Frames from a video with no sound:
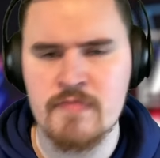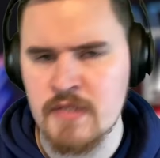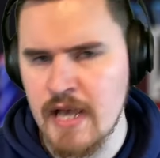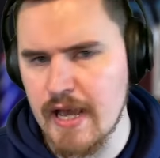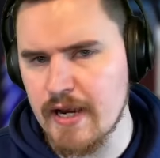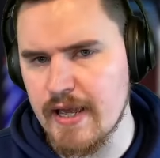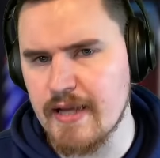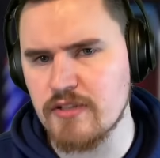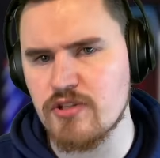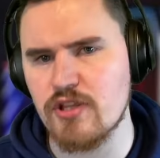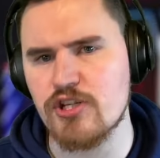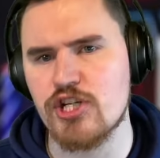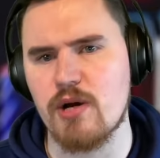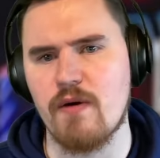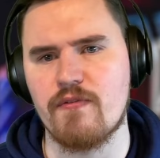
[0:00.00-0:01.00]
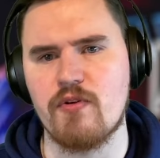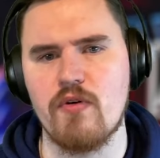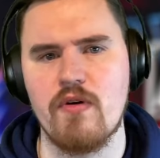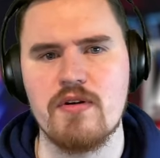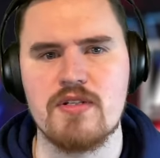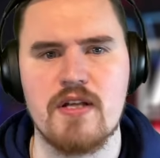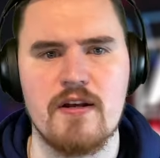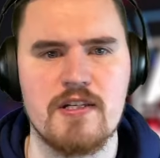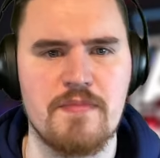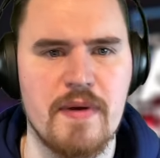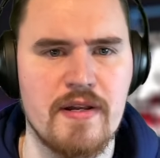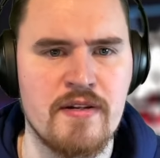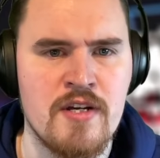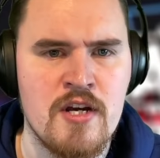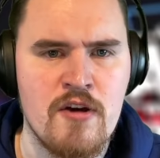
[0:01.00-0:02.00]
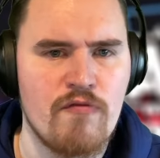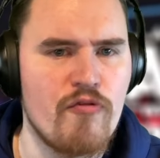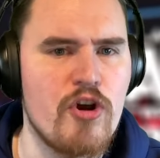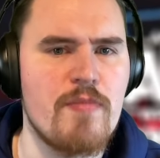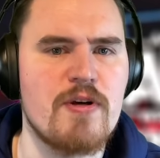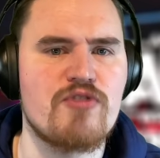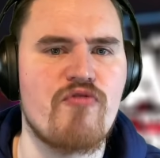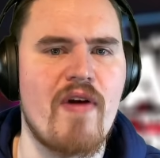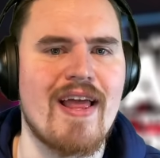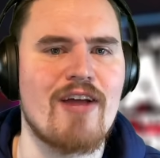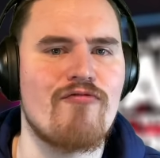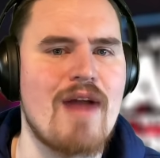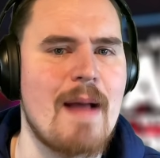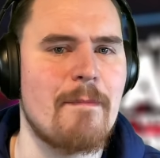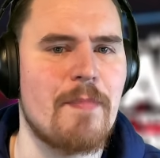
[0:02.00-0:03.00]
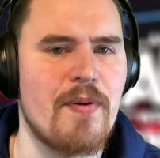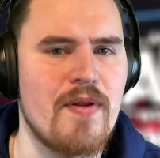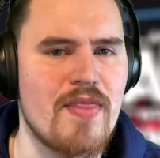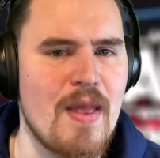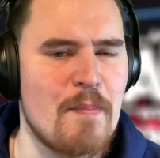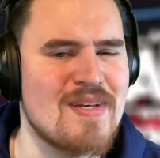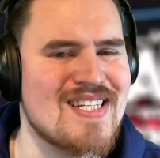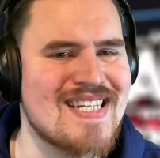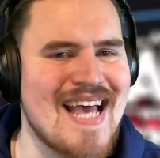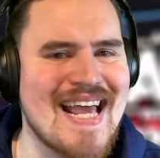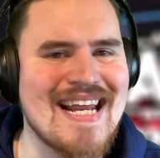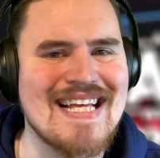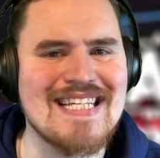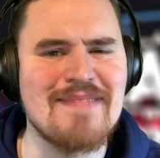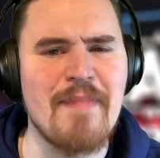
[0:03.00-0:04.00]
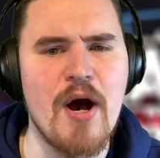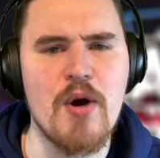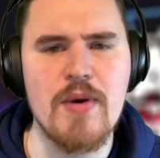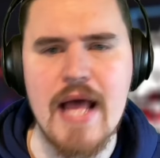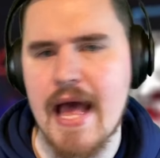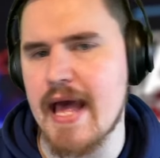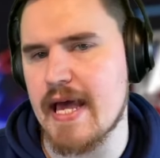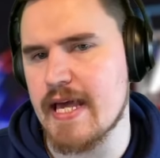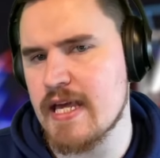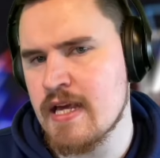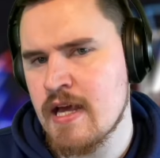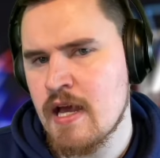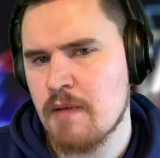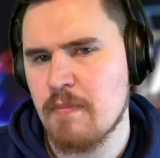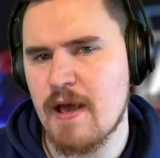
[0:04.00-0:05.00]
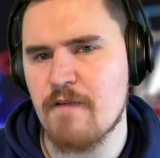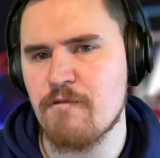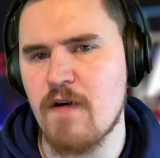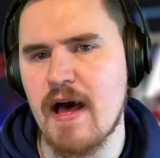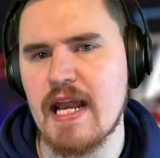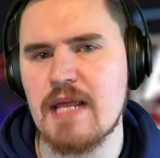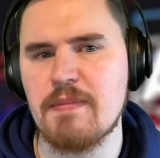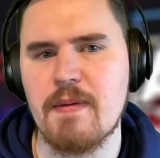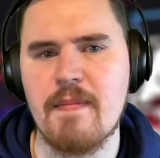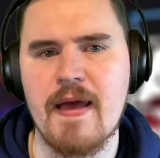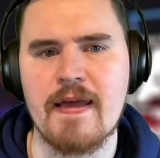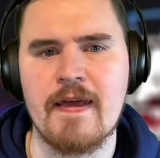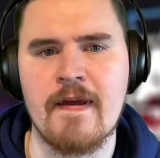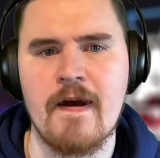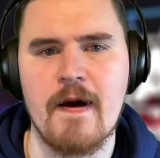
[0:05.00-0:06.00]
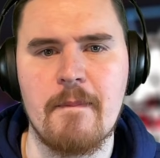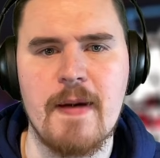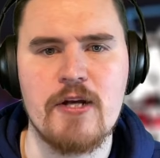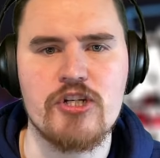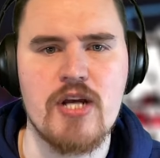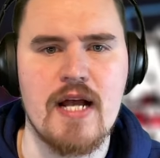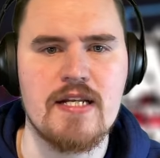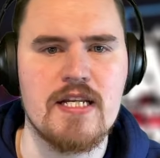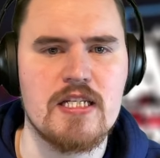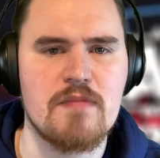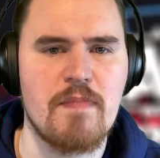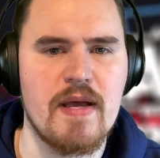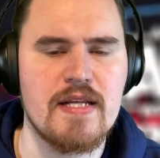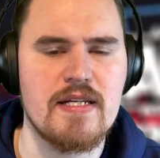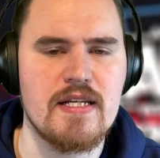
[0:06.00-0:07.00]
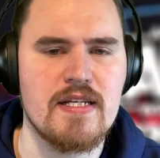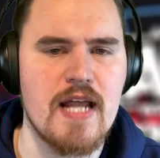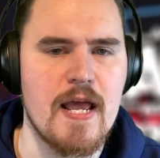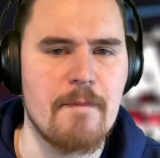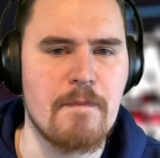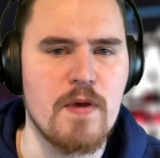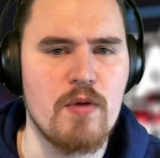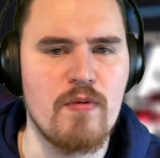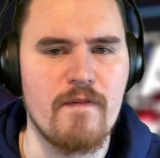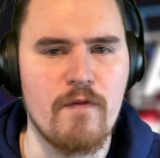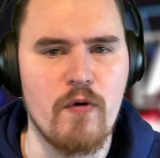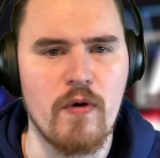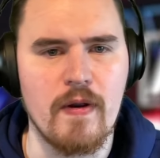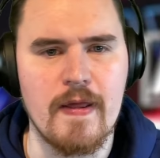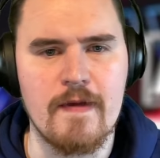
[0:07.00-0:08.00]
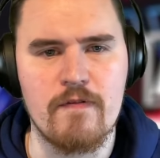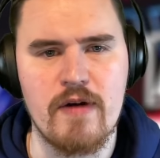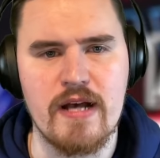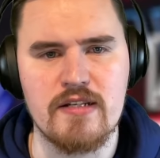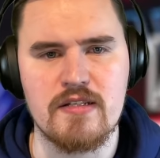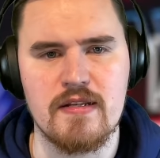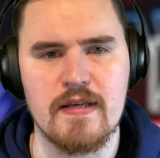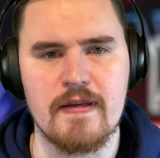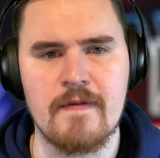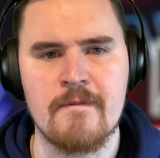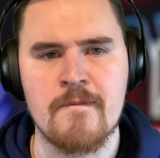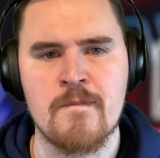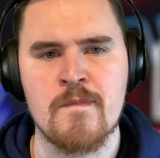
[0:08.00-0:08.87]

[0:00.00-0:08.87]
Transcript: Heading into the show, of course, there's been rumors running rampant that Mercedes Moné may finally be making much-anticipated debut with All Elite Wrestling.